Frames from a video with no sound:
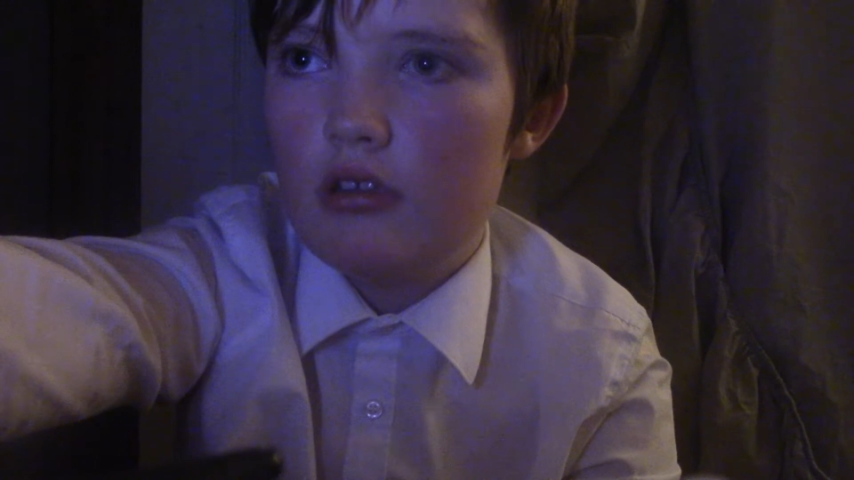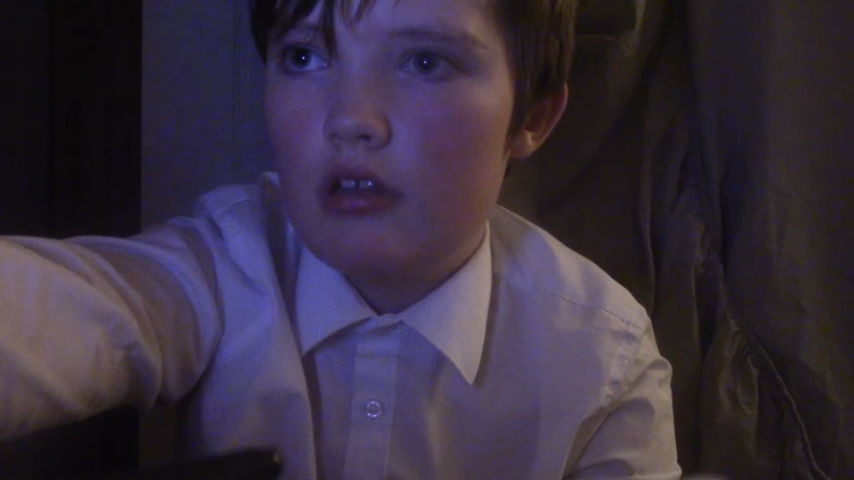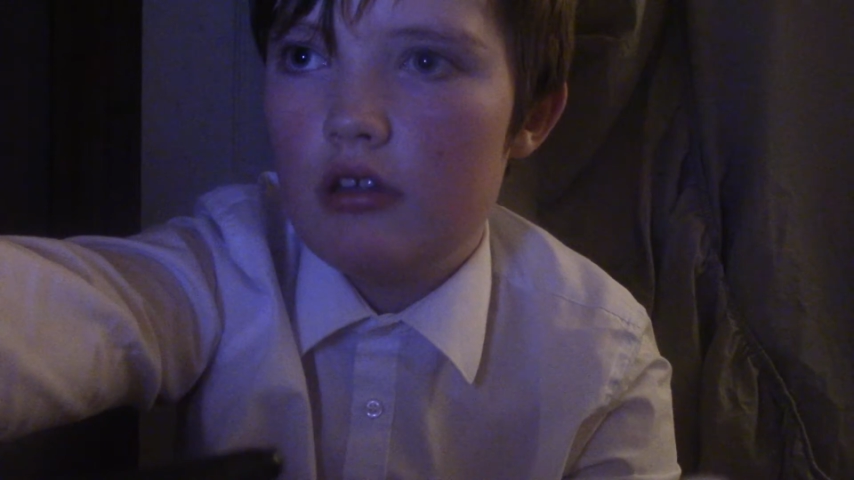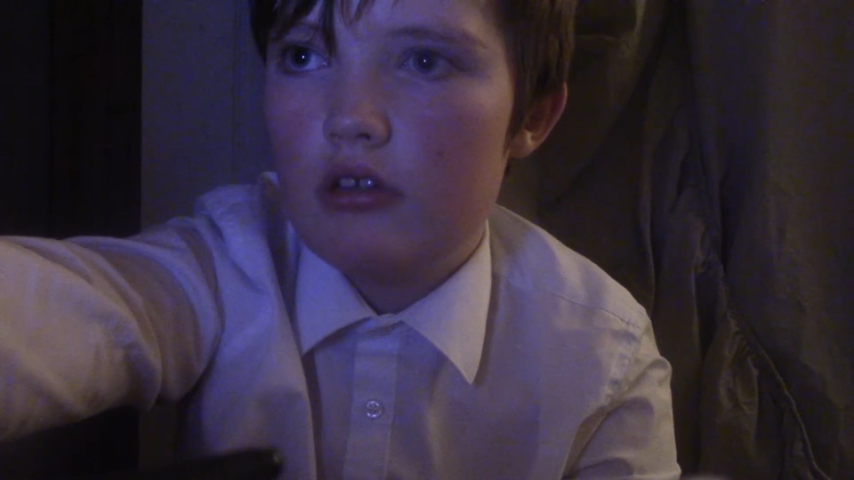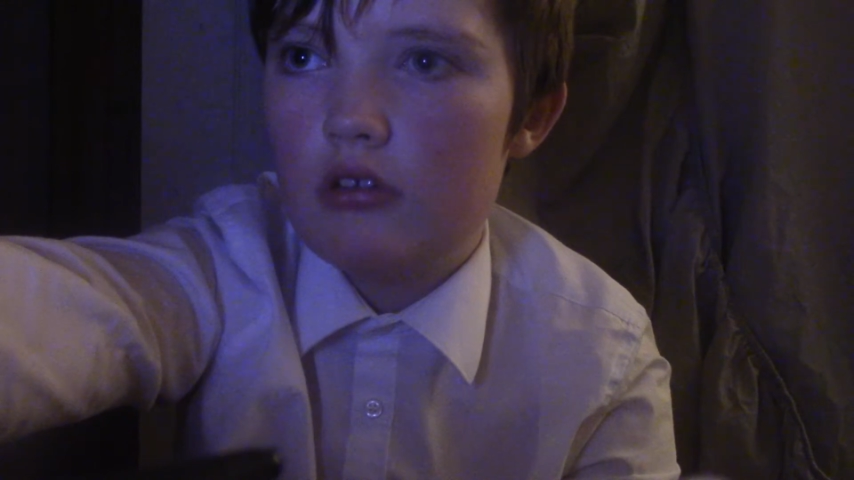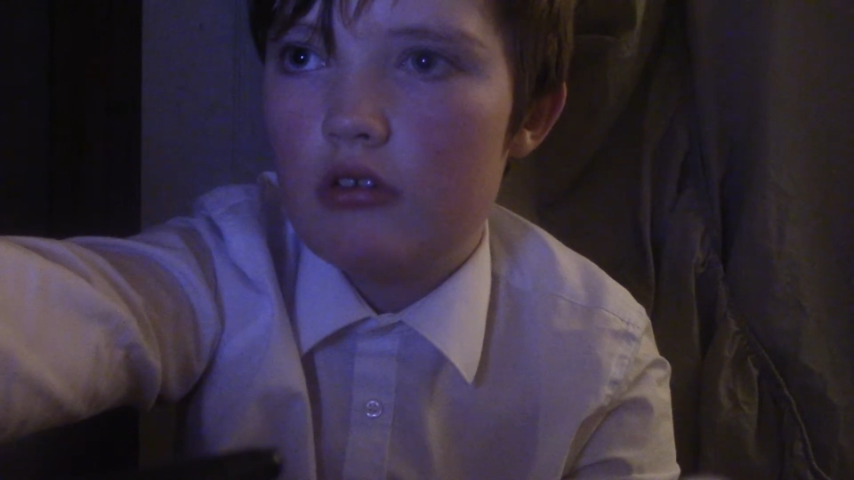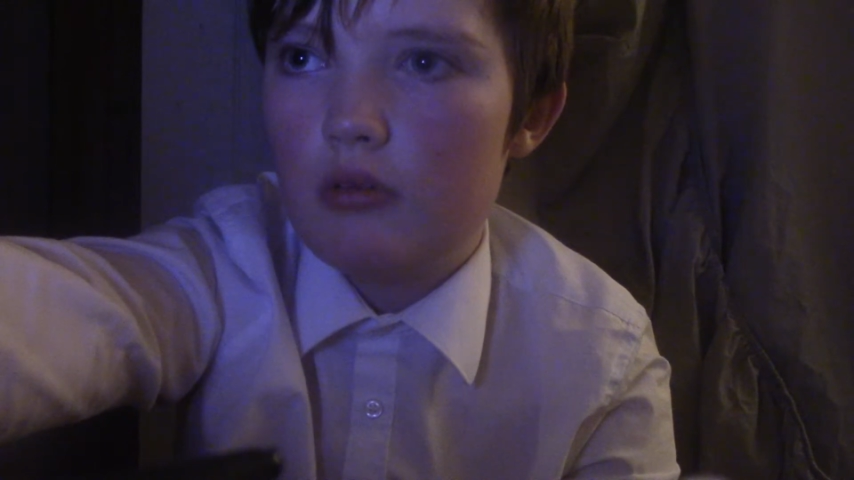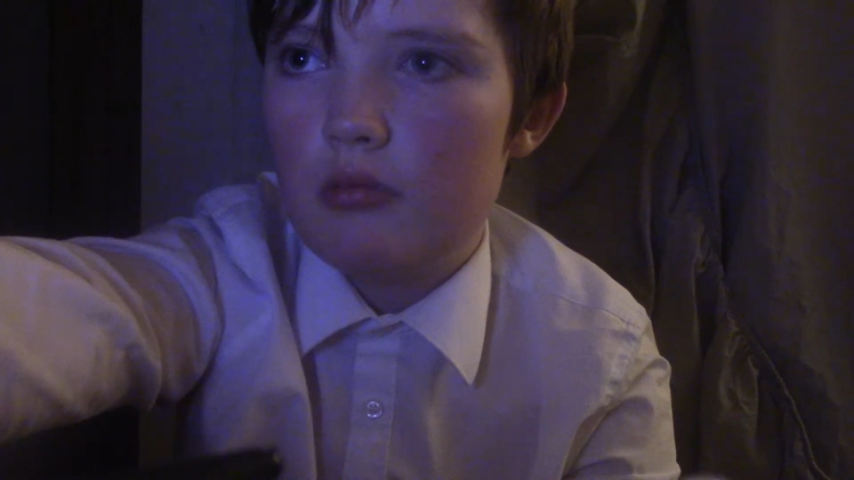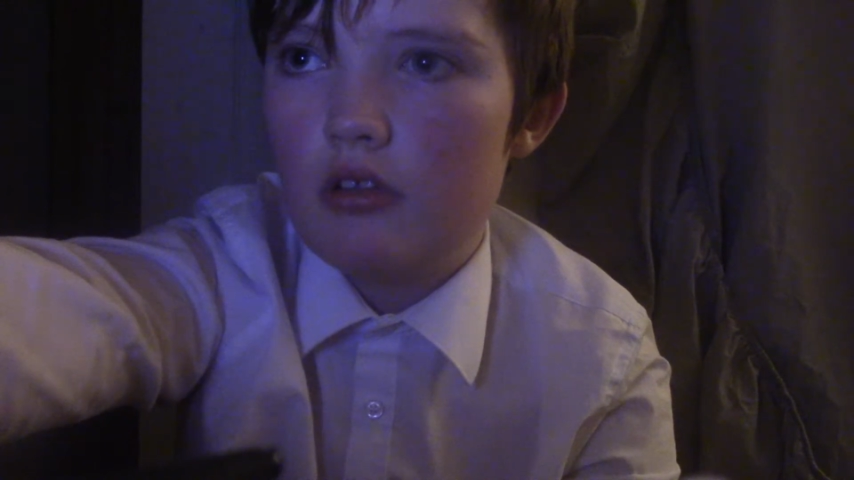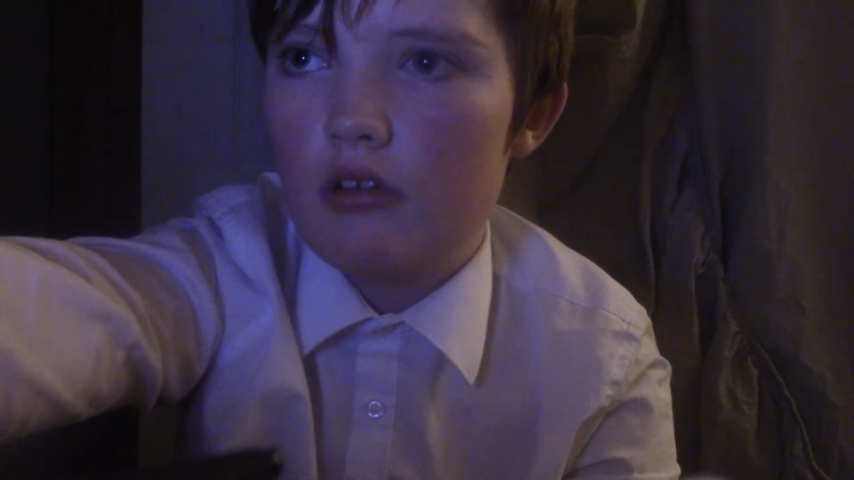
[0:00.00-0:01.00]
Then she
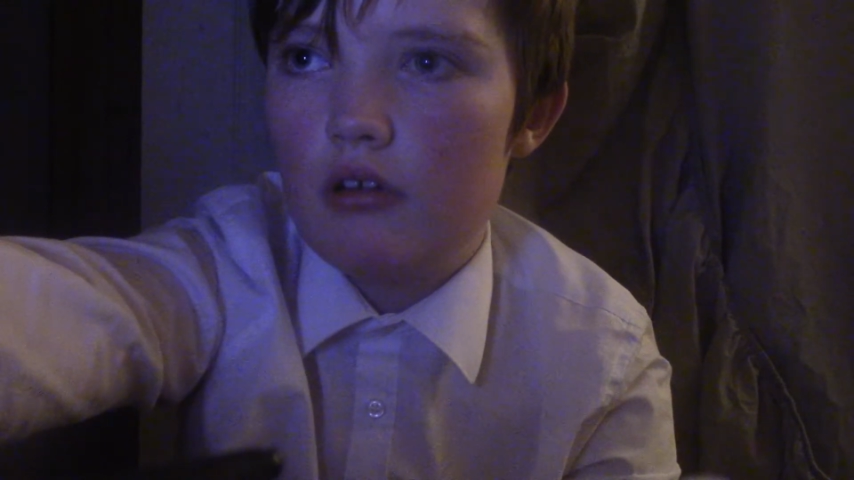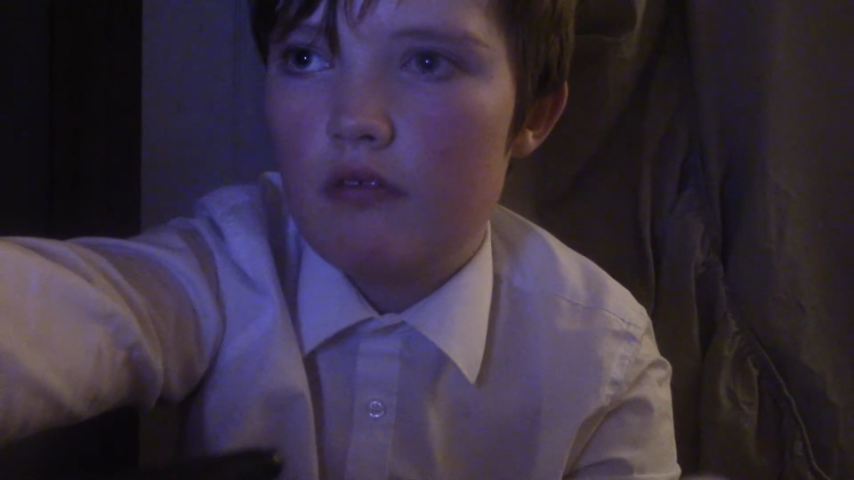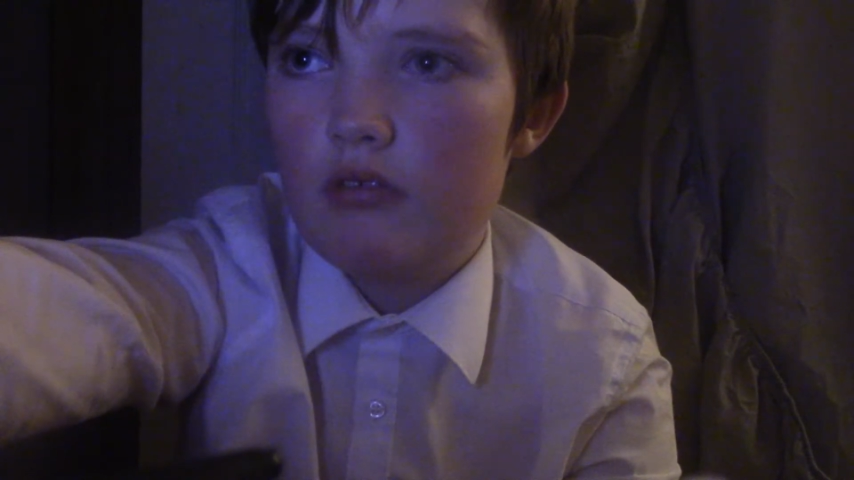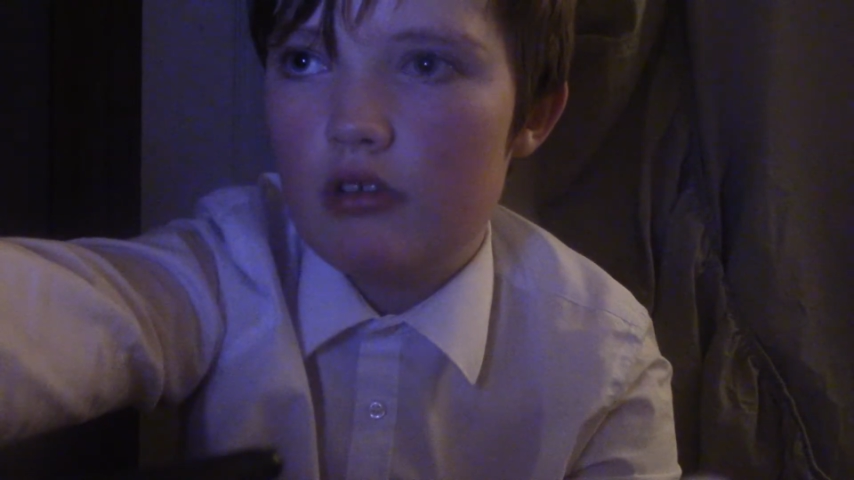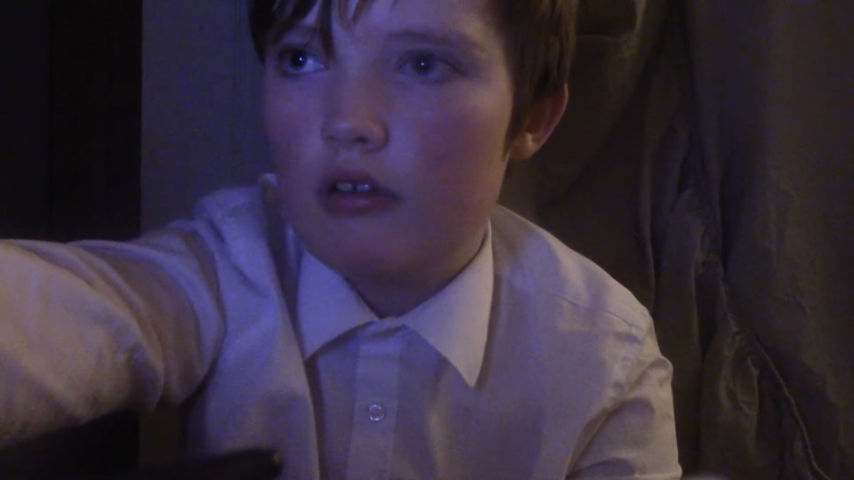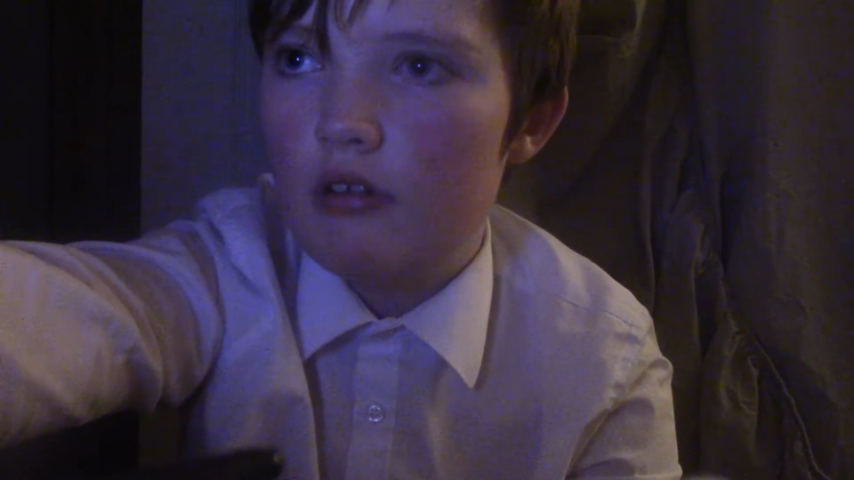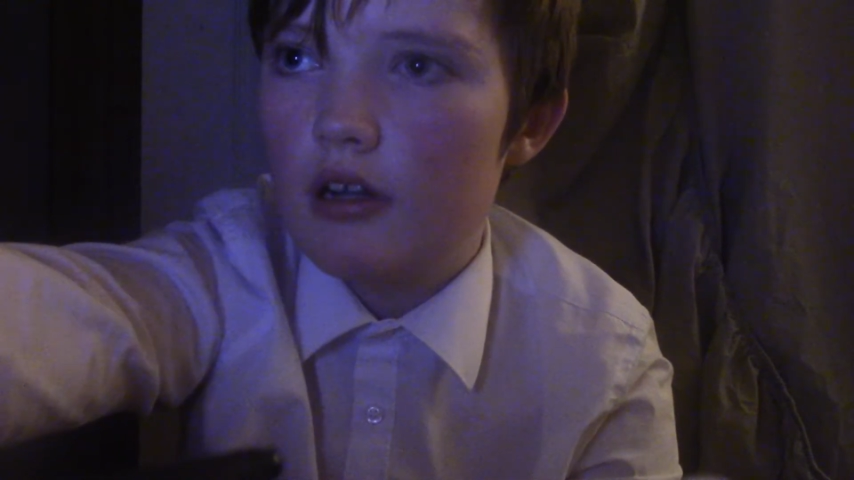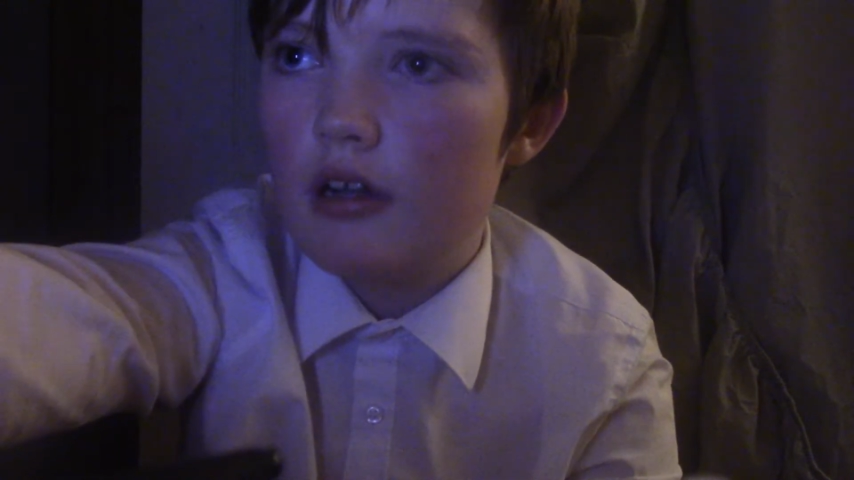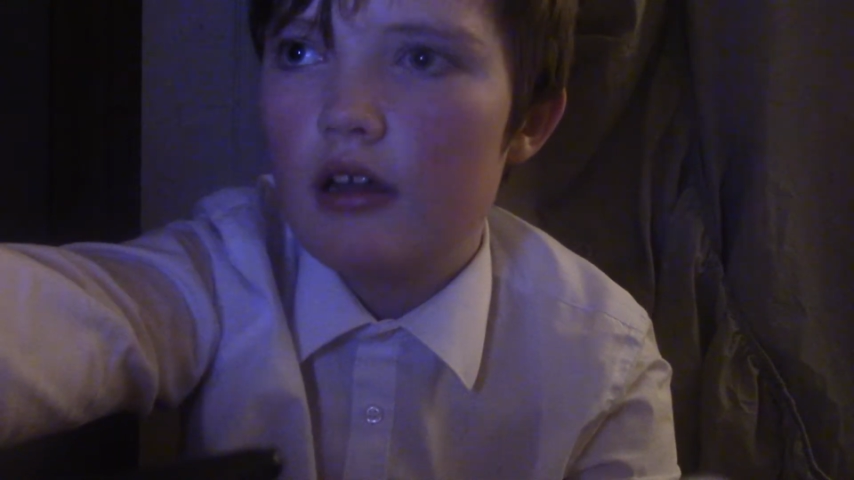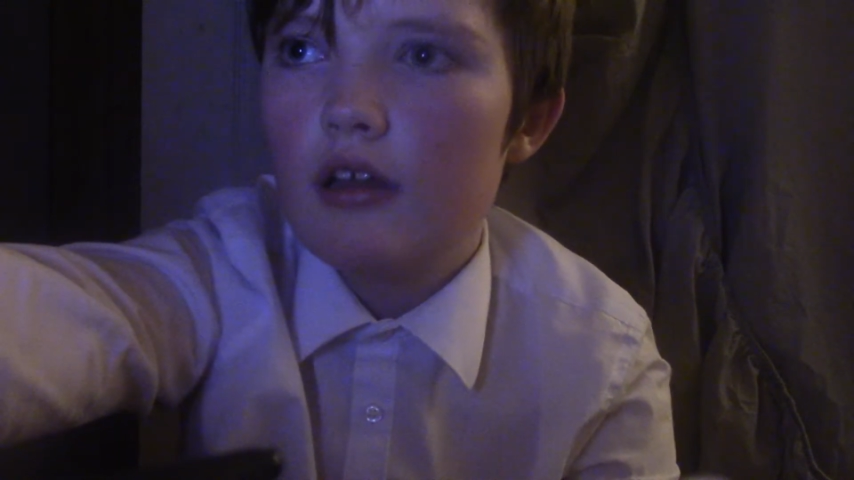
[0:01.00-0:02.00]
stopped sailing for SeaLink.